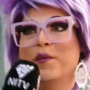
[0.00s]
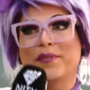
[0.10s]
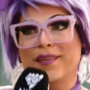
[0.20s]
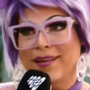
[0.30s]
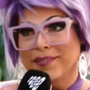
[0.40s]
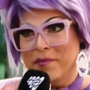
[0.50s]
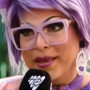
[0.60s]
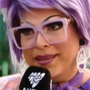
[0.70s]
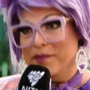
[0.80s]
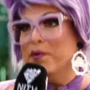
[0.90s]
So besides
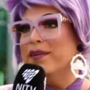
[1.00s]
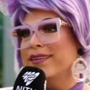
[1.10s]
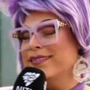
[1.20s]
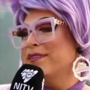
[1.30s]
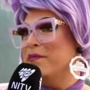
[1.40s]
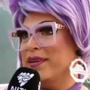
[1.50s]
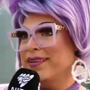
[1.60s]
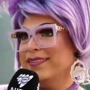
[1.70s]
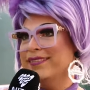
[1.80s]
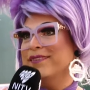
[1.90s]
me, what is the
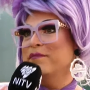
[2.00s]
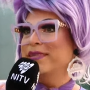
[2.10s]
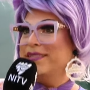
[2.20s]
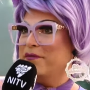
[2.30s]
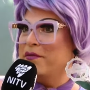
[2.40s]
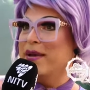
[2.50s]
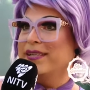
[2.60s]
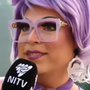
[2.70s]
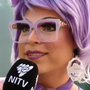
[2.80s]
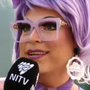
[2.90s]
biggest
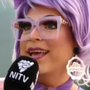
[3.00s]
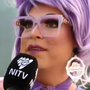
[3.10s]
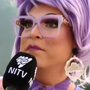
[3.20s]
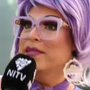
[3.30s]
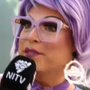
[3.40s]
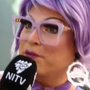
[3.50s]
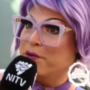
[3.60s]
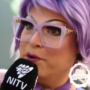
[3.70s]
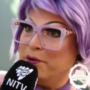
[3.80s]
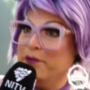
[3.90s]
misinformation and
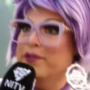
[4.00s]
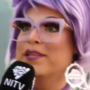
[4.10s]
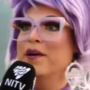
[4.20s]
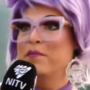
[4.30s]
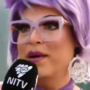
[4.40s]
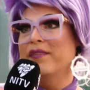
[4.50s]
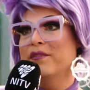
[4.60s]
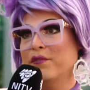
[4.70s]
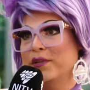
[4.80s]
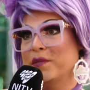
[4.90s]
mistruths about
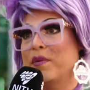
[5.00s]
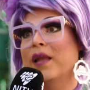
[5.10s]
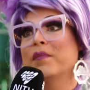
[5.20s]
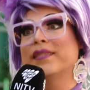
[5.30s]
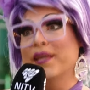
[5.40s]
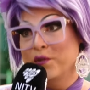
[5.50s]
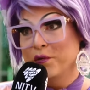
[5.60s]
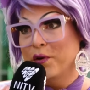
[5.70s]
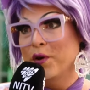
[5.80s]
the Voice to Parliament that you've